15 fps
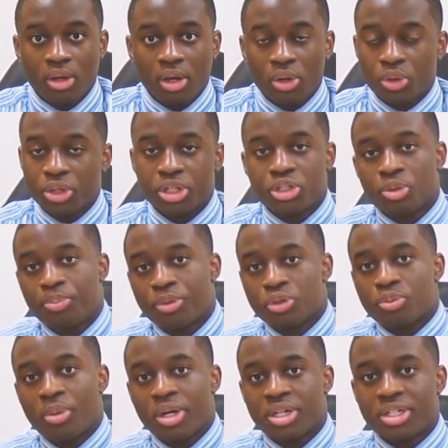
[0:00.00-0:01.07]
According to
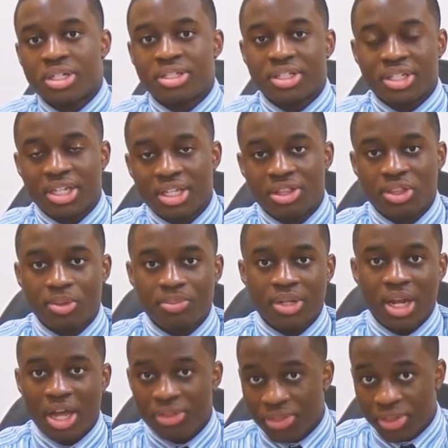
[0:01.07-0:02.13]
Postmodernism, a key theme in
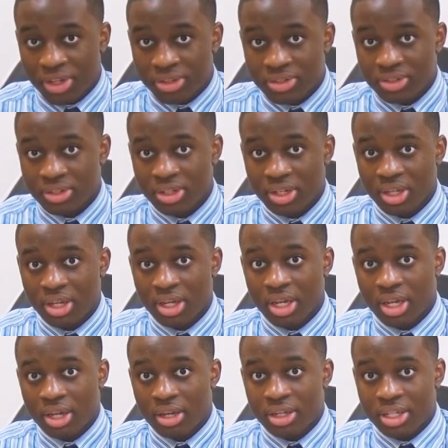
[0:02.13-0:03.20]
ethics,
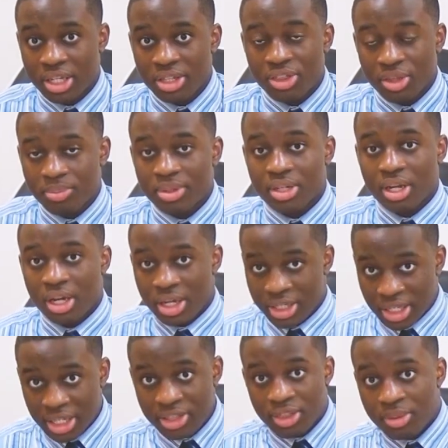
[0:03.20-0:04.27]
a
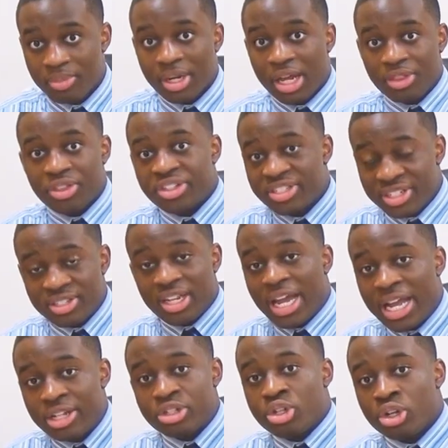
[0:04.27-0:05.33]
key theme in ethics is to
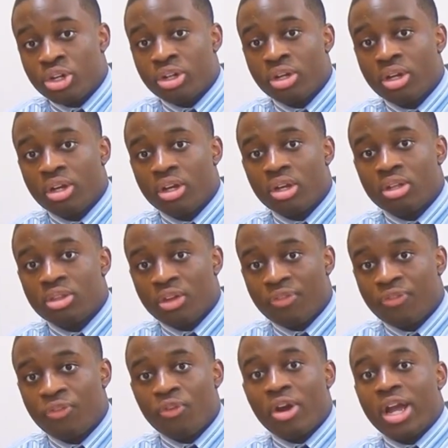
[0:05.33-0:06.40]
enter the
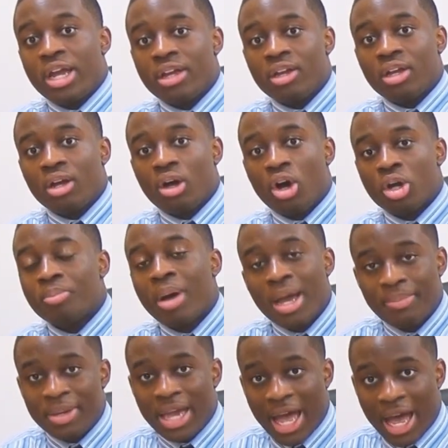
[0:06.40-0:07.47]
fray on my
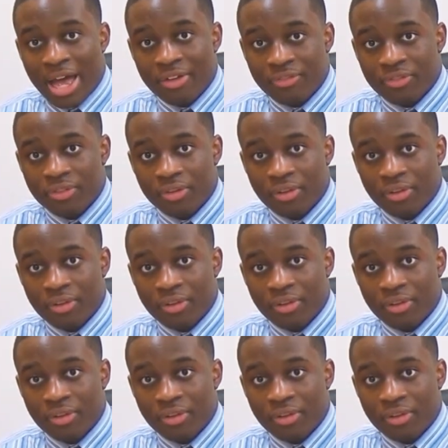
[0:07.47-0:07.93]
behalf.